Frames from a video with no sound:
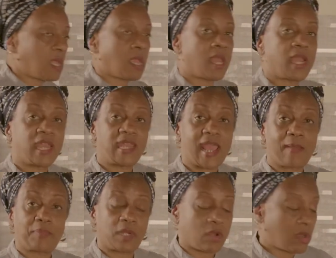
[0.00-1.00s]
an
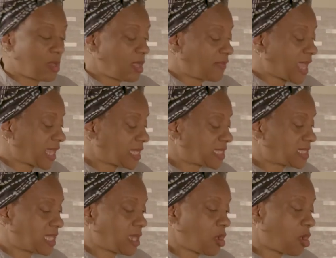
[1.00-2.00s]
adapter that can
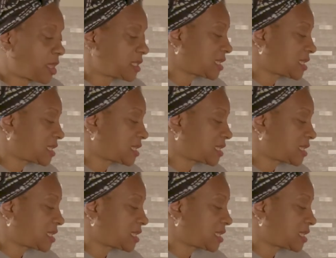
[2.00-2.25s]
sit on